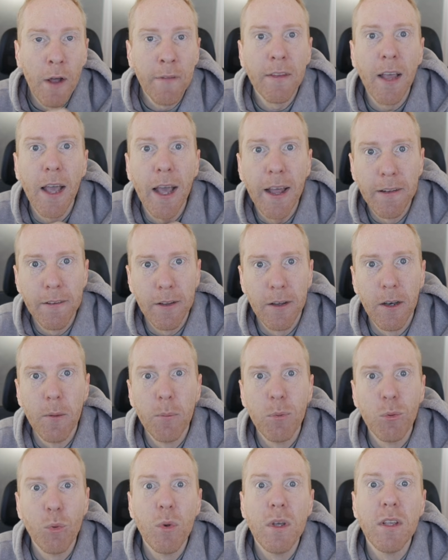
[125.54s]
not end
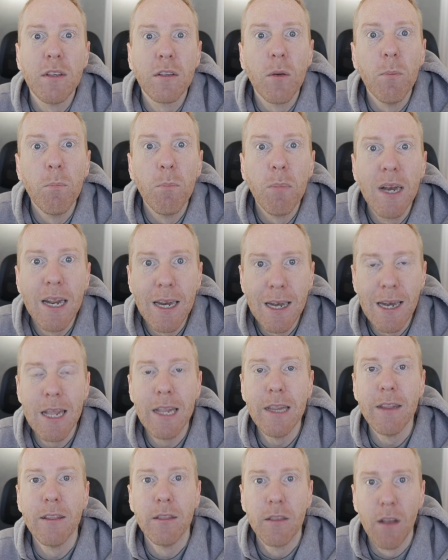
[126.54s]
up with
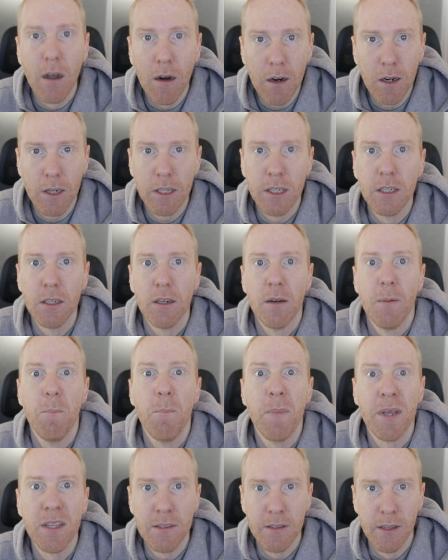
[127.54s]
completely dark
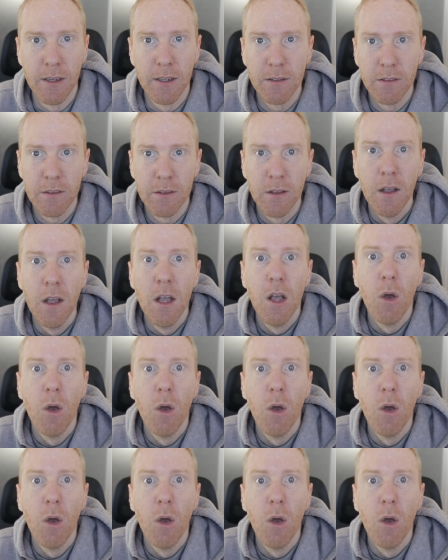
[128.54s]
pixels,